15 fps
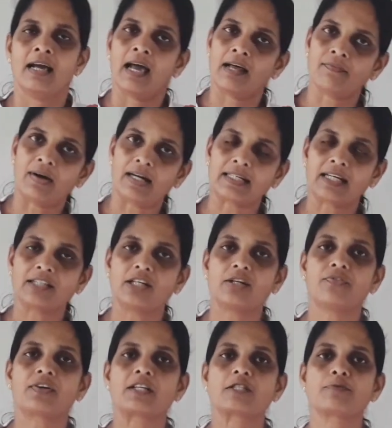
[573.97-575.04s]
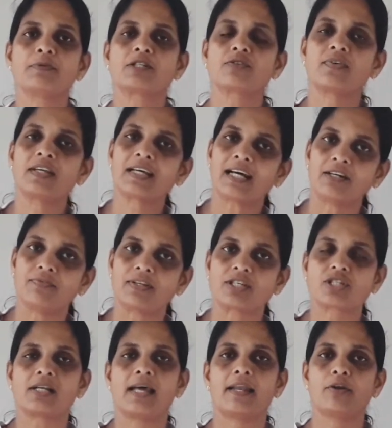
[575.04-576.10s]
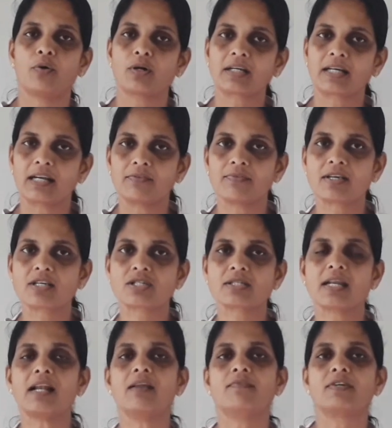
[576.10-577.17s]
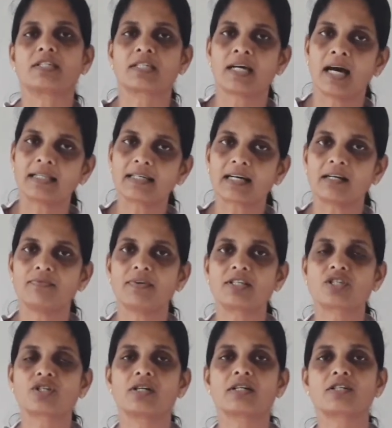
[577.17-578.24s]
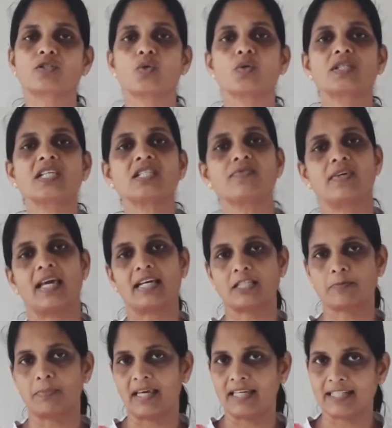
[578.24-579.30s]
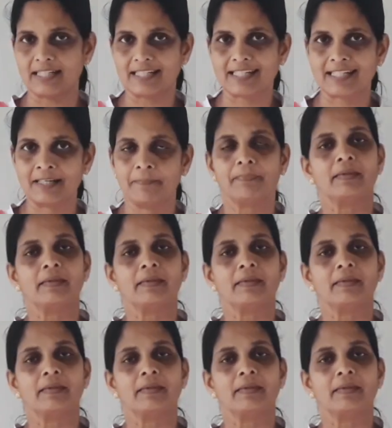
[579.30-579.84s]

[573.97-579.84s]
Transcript: And what are the difference between conventional and non-conventional? Which are the conventional resources we explained.